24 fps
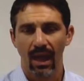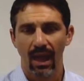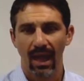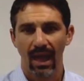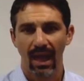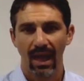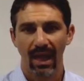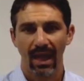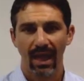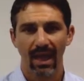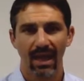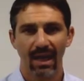
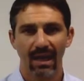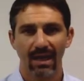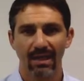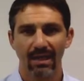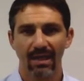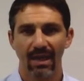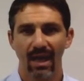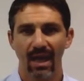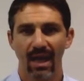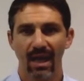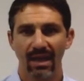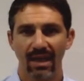And
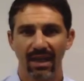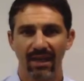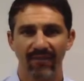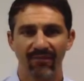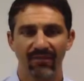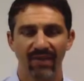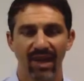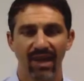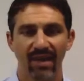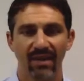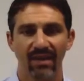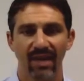they
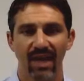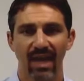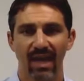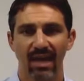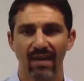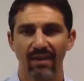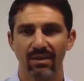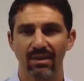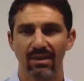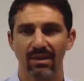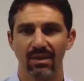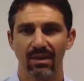found
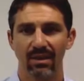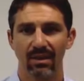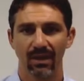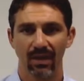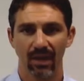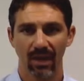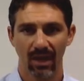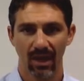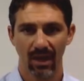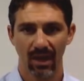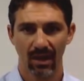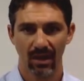out
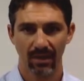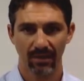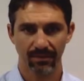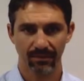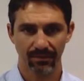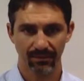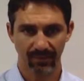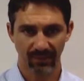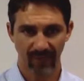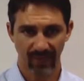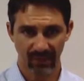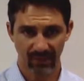
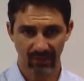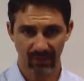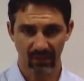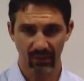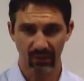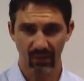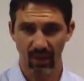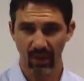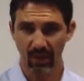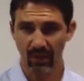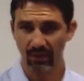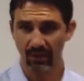that
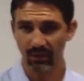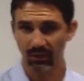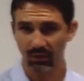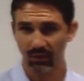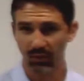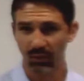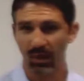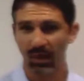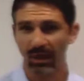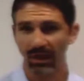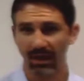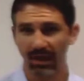
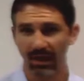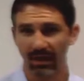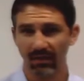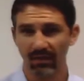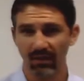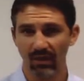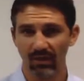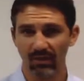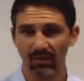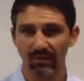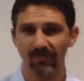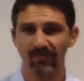220 of
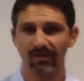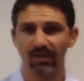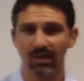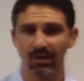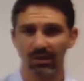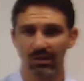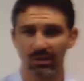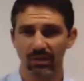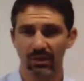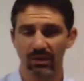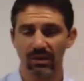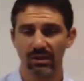those
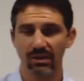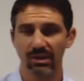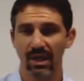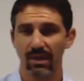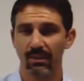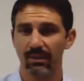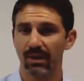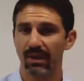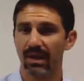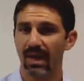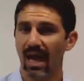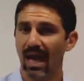voters
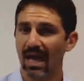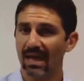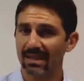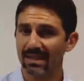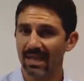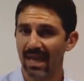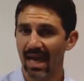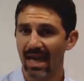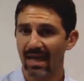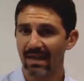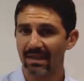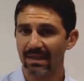that were
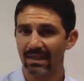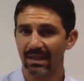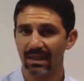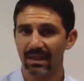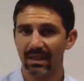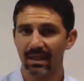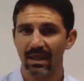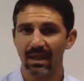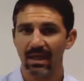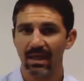contacted